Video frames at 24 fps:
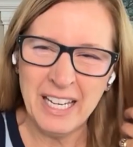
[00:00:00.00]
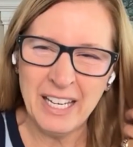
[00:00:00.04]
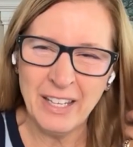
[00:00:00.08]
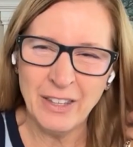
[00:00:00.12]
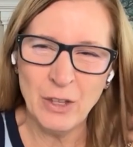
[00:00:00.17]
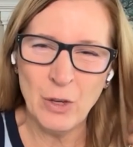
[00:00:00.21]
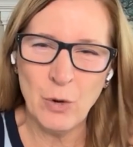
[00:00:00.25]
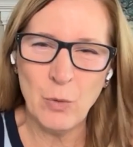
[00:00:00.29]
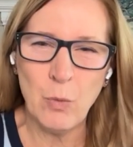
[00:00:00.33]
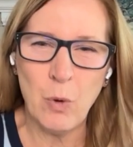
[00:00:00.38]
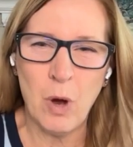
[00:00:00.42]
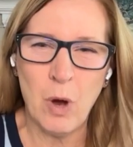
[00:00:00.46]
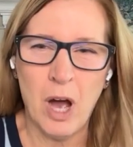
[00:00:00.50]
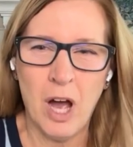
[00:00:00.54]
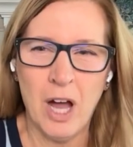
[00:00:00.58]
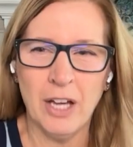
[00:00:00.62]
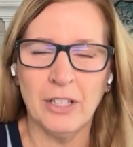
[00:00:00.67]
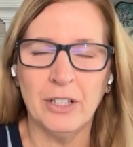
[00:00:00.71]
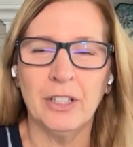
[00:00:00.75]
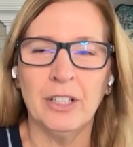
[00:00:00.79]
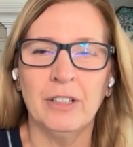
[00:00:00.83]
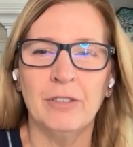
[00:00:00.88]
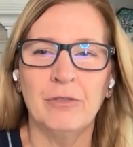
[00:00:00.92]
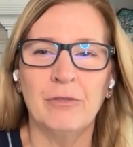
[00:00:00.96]
in the
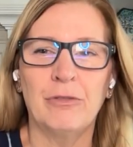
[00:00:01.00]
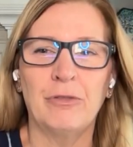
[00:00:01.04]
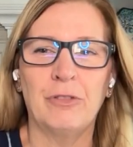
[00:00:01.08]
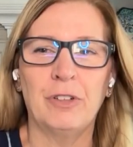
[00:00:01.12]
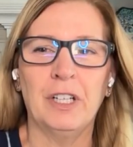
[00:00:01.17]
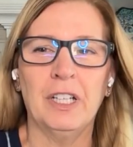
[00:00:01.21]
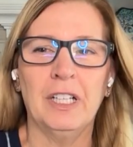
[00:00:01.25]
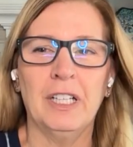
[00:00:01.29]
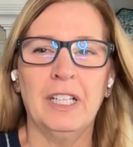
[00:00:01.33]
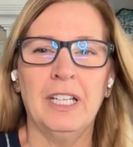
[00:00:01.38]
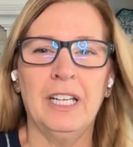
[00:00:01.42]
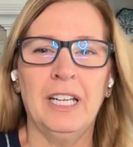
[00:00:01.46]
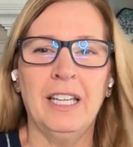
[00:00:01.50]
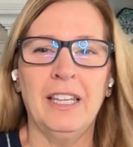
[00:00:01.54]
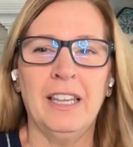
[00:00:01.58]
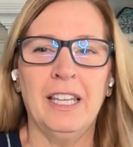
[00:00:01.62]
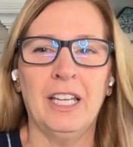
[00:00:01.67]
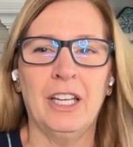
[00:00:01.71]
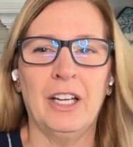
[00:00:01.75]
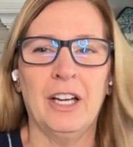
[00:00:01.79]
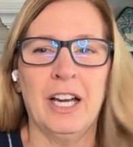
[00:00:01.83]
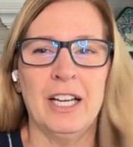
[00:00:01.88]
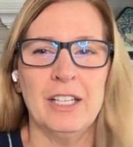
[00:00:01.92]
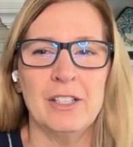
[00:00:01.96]
water in Philly that
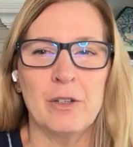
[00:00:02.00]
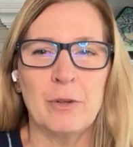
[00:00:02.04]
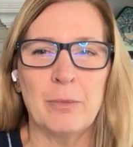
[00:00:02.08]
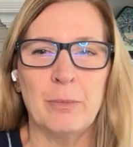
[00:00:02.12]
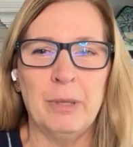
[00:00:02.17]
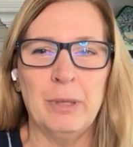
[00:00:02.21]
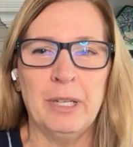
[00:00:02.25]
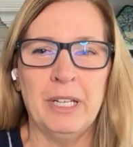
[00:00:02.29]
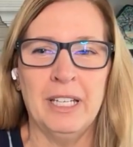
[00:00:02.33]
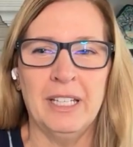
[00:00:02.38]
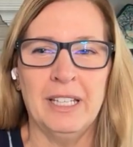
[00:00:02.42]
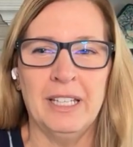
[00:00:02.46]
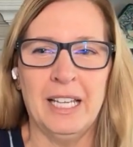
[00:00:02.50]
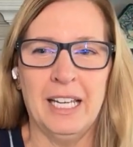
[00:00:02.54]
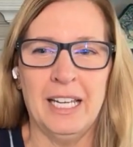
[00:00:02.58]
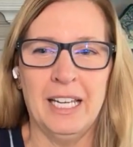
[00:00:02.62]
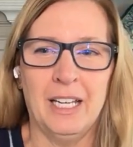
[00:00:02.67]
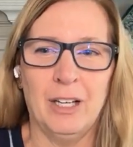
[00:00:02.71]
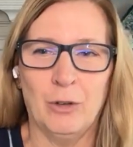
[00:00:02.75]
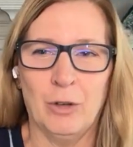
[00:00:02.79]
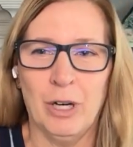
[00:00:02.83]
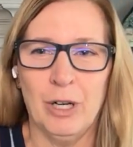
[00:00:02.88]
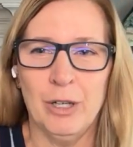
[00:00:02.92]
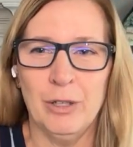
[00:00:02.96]
you guys are being like
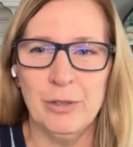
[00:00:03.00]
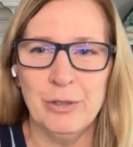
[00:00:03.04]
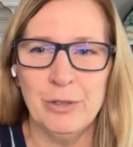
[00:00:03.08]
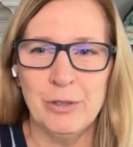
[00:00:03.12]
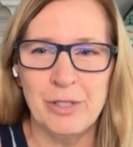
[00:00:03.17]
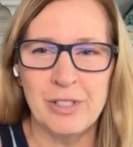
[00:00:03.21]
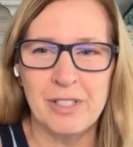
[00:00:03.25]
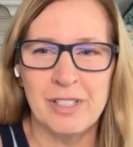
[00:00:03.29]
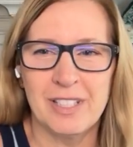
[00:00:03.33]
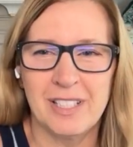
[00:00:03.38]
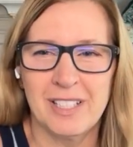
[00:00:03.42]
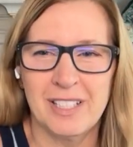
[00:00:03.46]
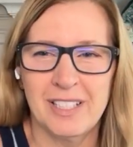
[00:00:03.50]
gross?